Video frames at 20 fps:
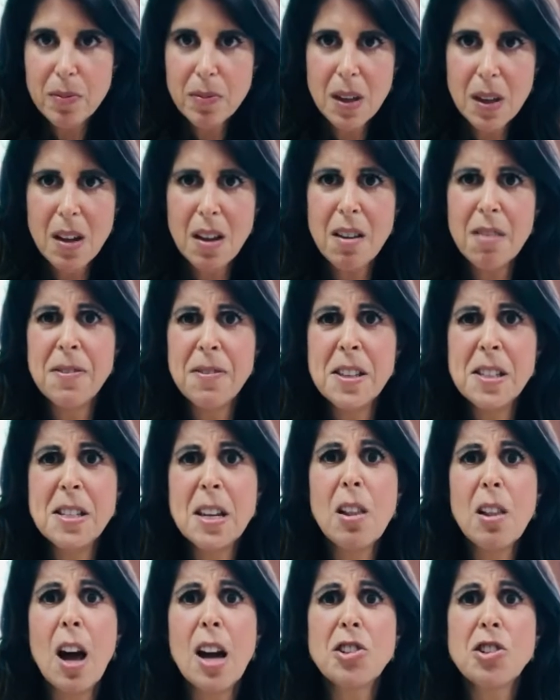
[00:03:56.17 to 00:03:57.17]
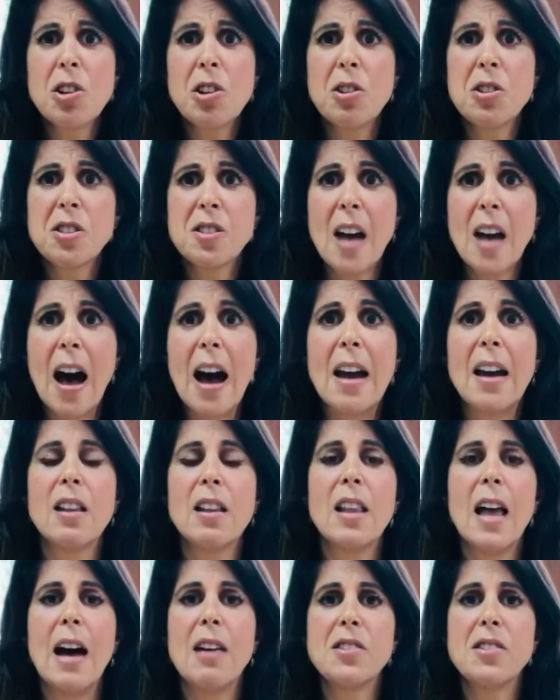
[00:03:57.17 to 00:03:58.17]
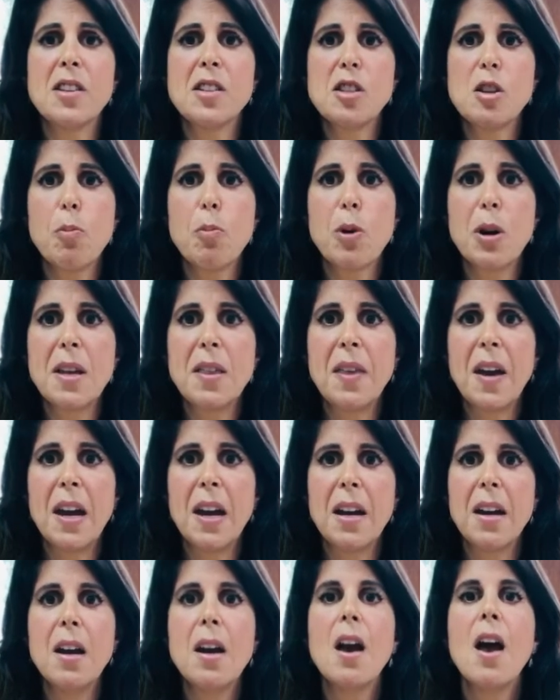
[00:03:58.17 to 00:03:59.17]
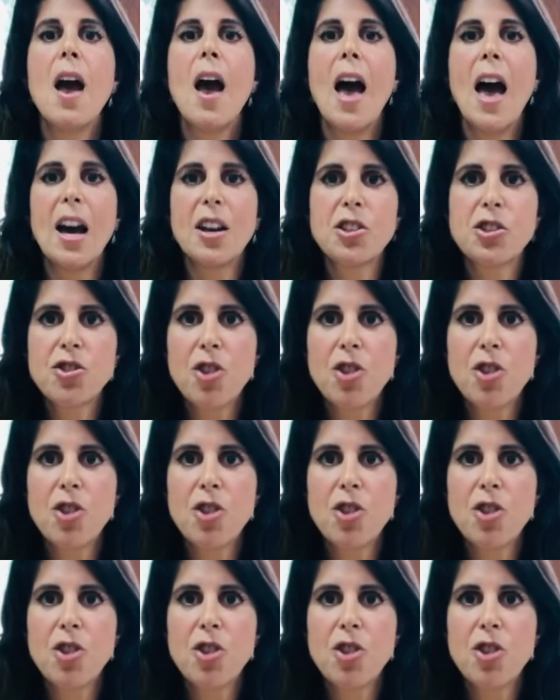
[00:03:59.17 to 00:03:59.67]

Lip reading: A physiological sigh allows us to breathe in extra